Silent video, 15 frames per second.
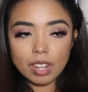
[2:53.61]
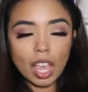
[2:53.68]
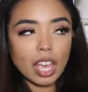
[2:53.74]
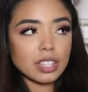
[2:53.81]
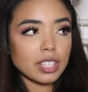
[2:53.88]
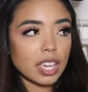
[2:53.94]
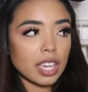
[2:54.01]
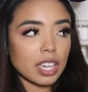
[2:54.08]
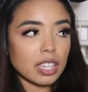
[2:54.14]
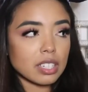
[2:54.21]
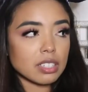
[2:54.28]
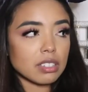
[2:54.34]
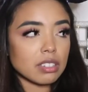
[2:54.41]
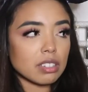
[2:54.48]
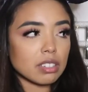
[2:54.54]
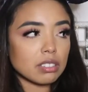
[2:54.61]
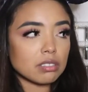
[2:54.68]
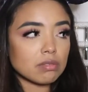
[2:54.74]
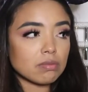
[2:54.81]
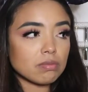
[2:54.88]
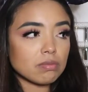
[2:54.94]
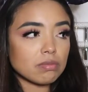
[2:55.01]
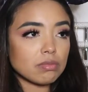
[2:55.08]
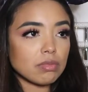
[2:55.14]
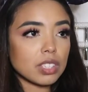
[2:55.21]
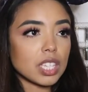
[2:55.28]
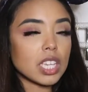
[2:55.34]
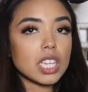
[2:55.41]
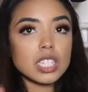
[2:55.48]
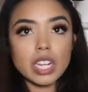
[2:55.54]
and then
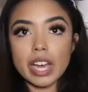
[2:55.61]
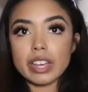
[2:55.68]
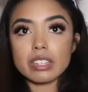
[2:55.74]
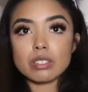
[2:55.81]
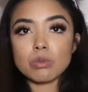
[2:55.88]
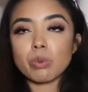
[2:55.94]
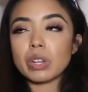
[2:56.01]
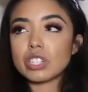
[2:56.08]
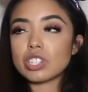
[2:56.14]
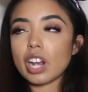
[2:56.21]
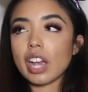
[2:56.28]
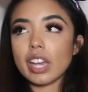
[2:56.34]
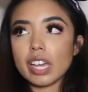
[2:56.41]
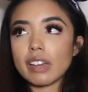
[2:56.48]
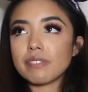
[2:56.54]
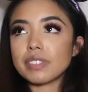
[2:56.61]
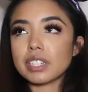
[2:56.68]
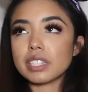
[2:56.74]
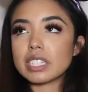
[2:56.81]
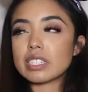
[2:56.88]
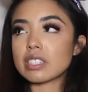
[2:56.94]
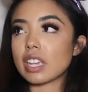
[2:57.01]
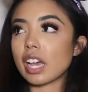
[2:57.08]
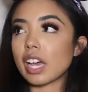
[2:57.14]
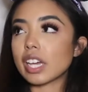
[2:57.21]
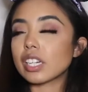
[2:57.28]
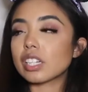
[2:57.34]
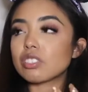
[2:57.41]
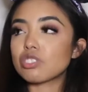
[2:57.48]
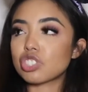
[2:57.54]
he dies, which I have theories
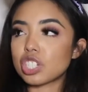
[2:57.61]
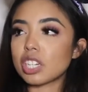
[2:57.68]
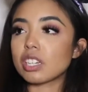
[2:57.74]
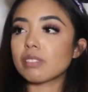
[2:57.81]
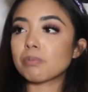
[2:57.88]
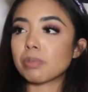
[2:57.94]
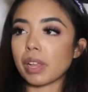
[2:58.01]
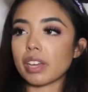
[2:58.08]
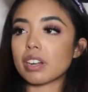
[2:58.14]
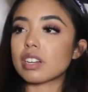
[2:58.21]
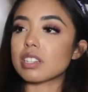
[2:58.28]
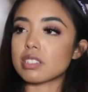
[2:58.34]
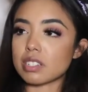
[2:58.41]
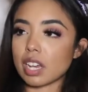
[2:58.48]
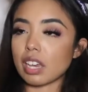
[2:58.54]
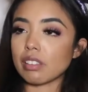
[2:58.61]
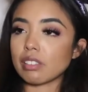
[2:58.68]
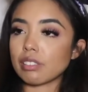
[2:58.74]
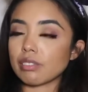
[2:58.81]
that she plotted his death.